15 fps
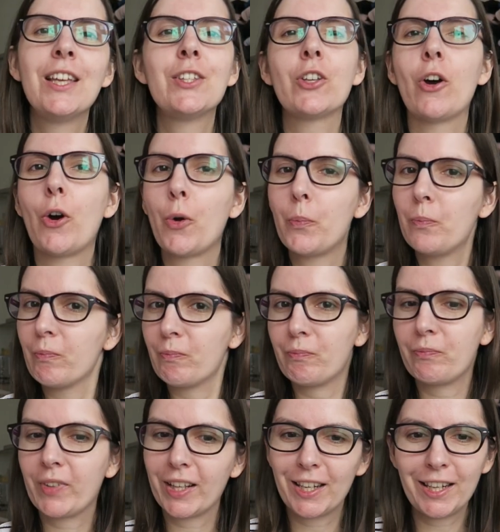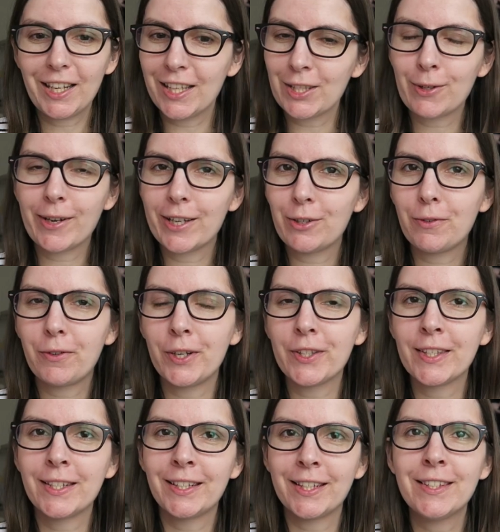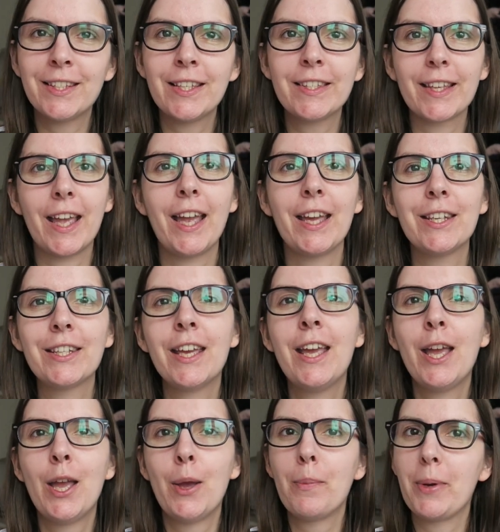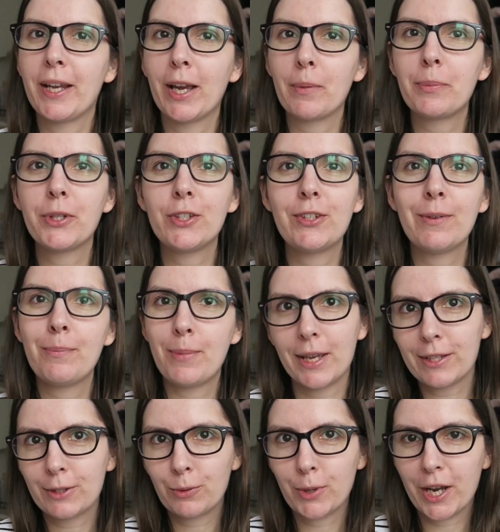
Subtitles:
So let's look at the first sentences and pick up the best